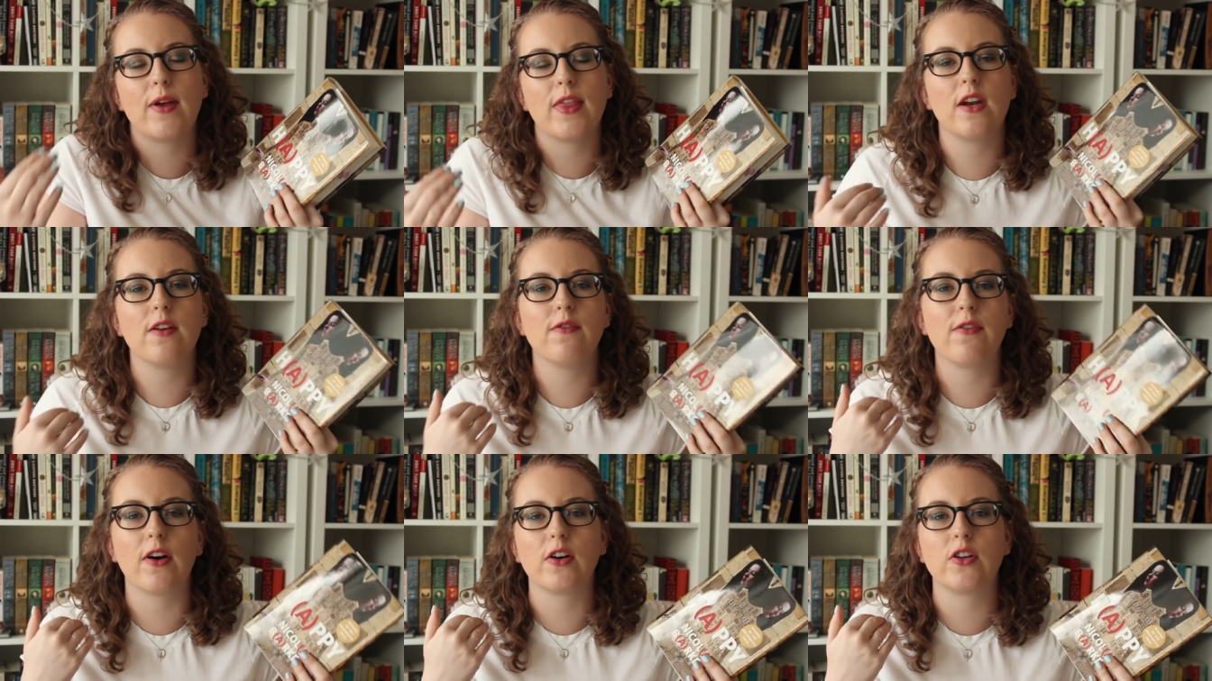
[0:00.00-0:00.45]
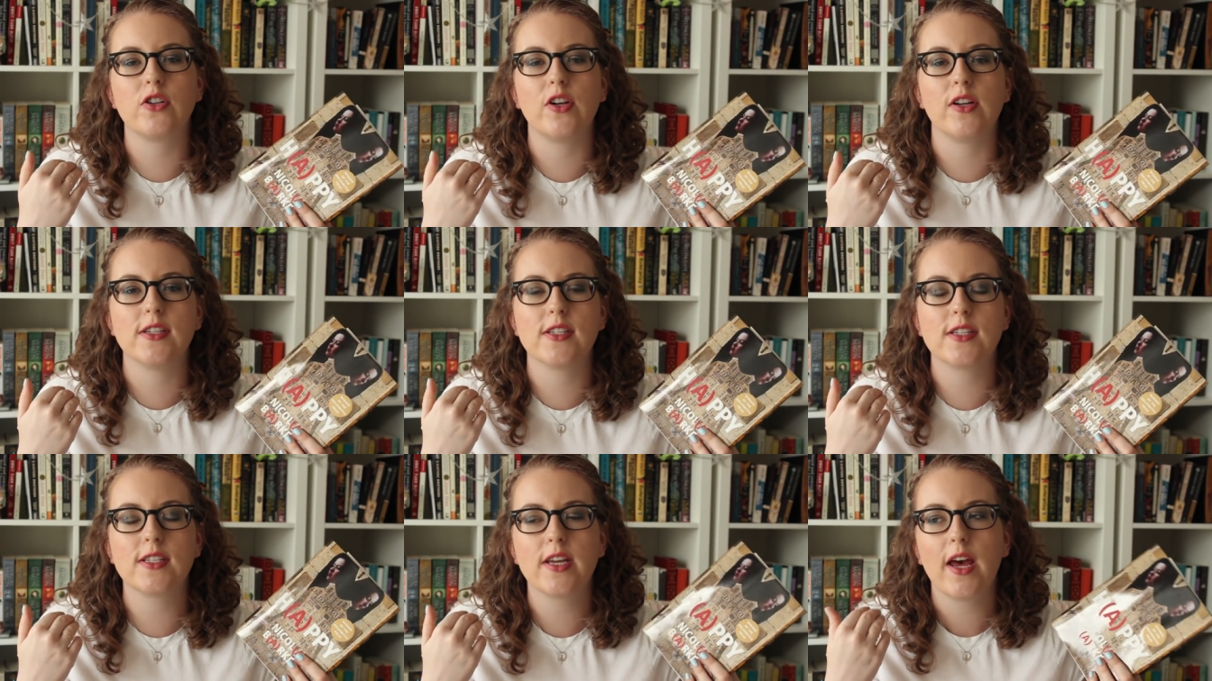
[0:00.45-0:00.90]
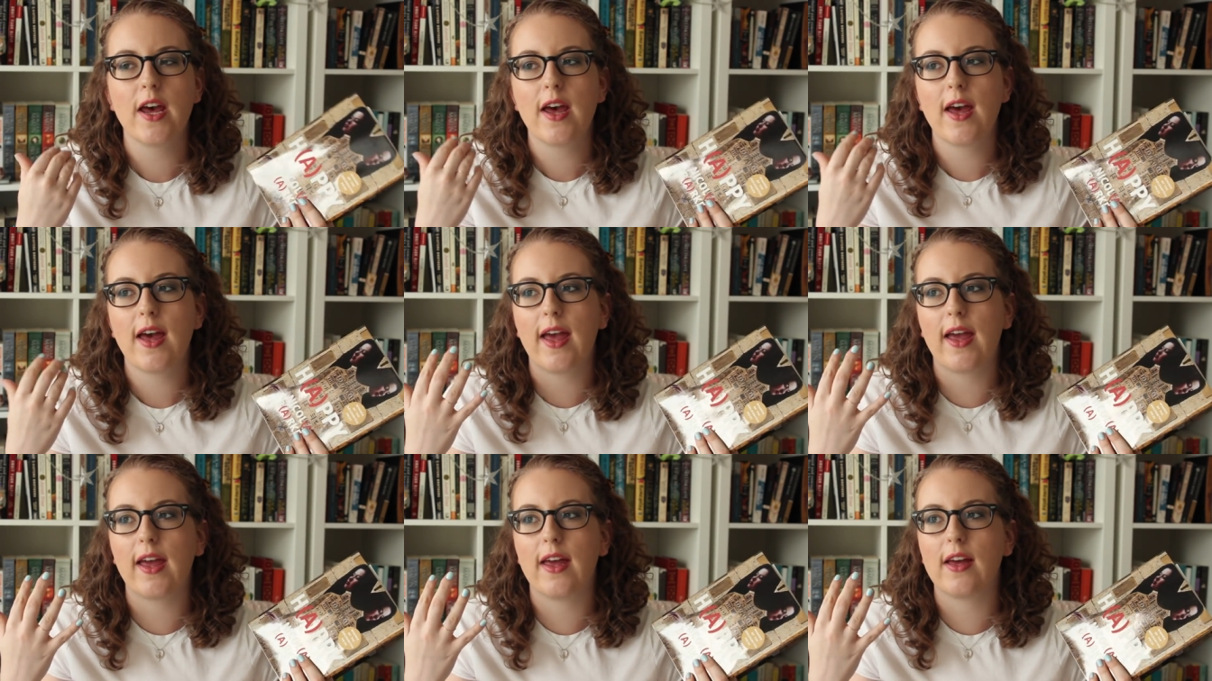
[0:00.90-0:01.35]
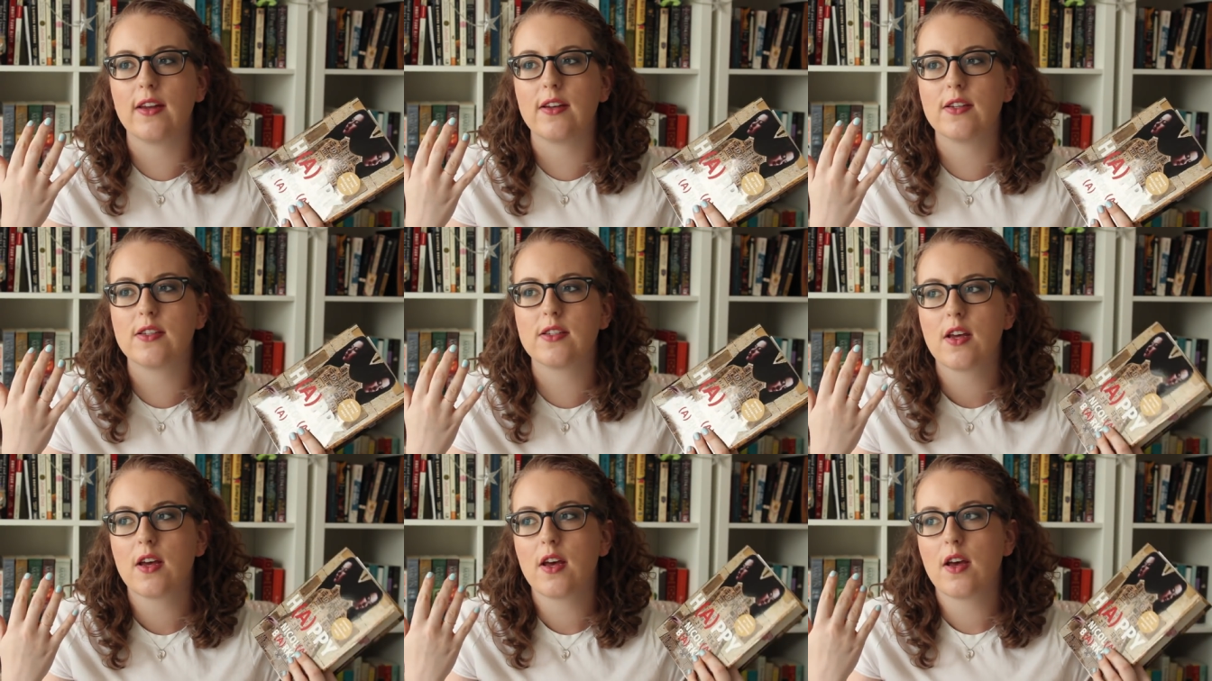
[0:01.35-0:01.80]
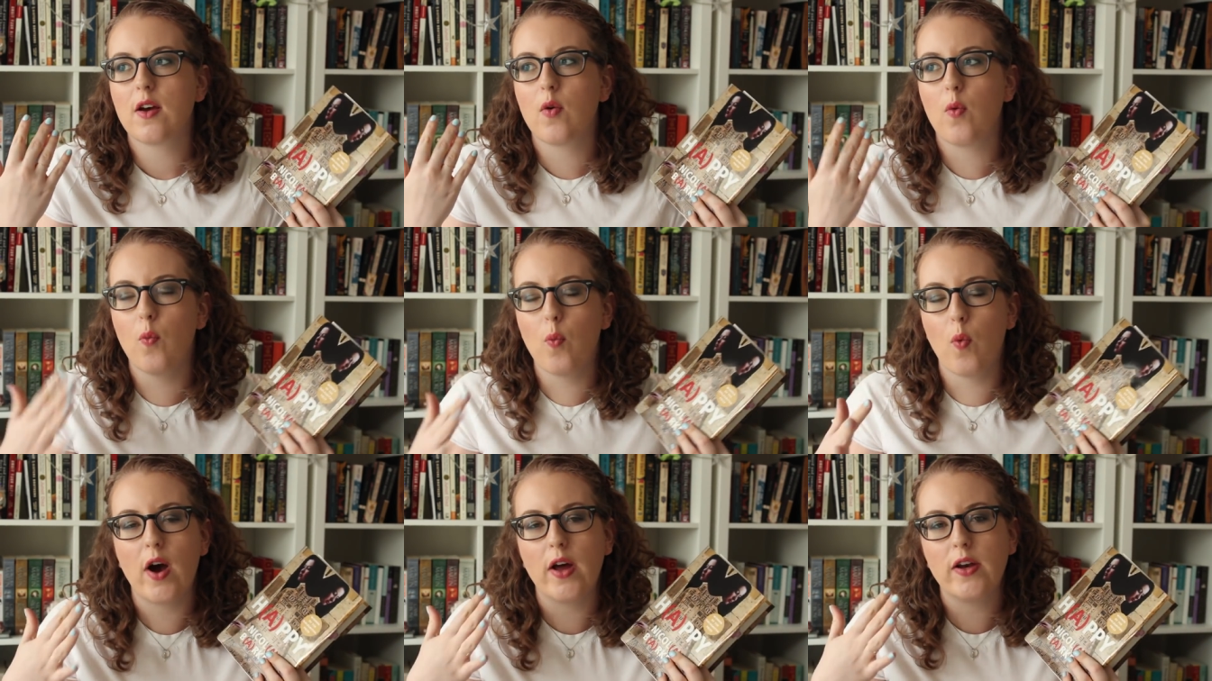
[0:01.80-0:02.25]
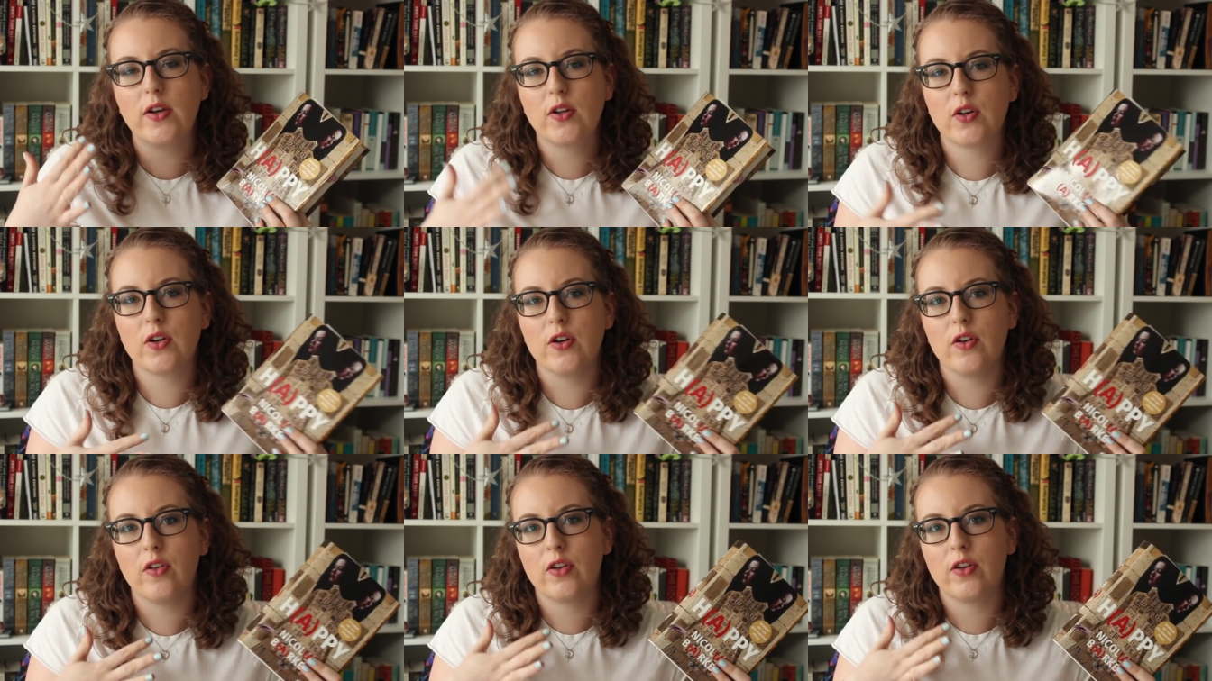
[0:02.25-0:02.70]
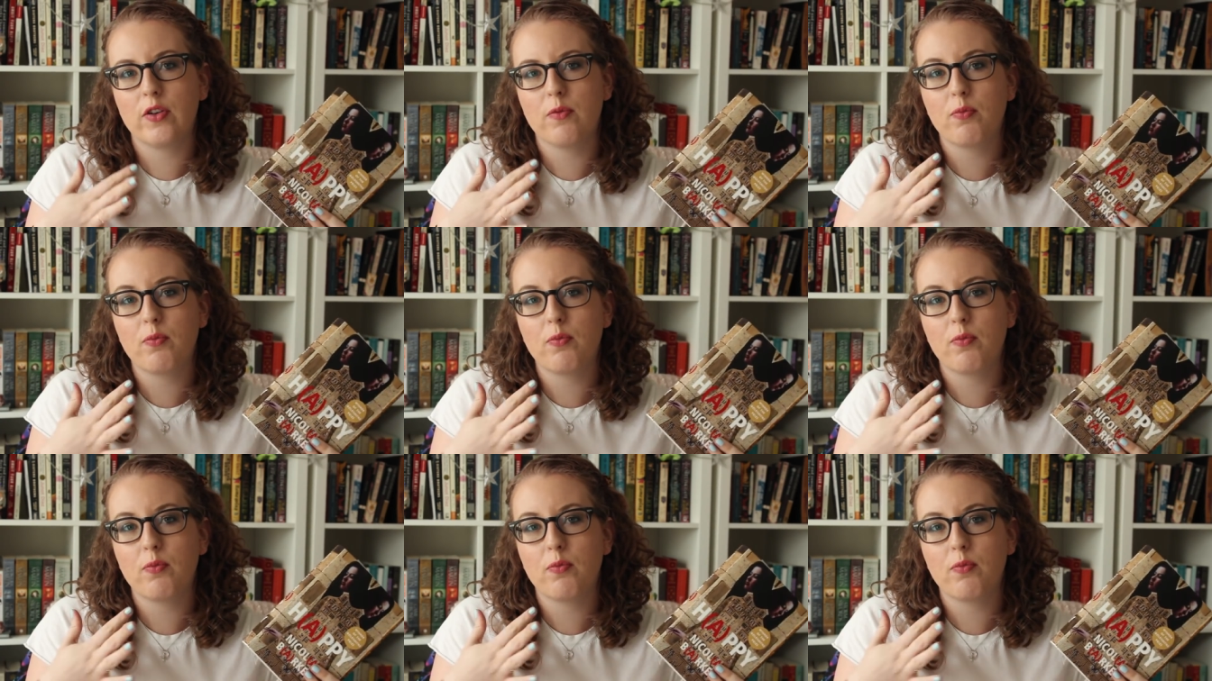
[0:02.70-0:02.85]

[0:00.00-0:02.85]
that it functions and what could